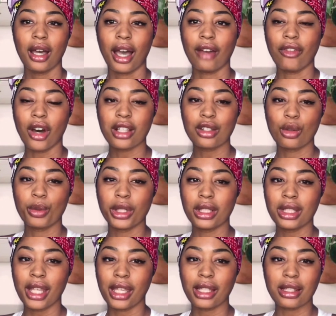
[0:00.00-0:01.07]
I've also
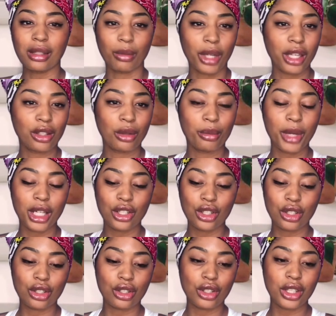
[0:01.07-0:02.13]
been taking some other
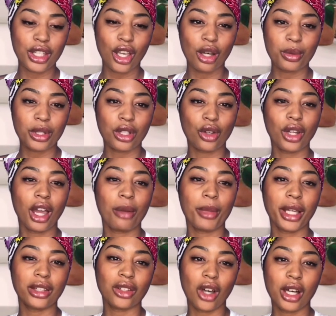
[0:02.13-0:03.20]
measures to help slow down
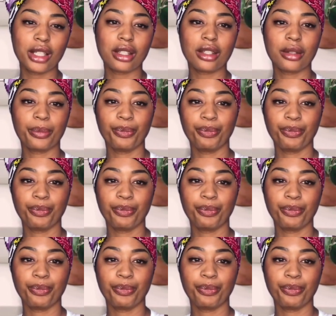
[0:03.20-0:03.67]
my thoughts,